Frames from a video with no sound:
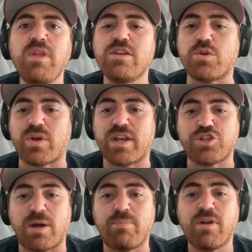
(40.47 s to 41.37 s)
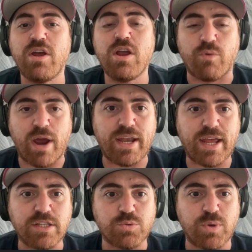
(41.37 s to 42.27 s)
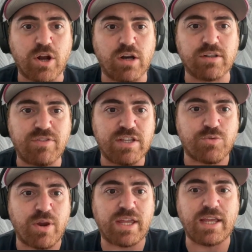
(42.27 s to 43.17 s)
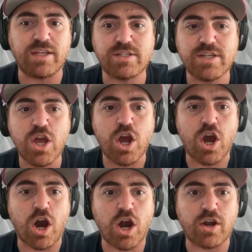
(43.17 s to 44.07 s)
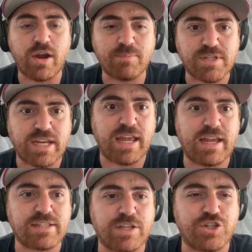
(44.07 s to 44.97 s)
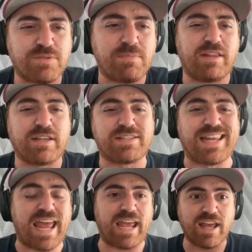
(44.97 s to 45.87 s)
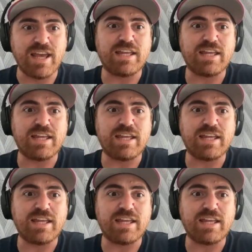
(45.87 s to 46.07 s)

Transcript: So we're going to jump right into it. All of these rankings are up to date as I just made this today.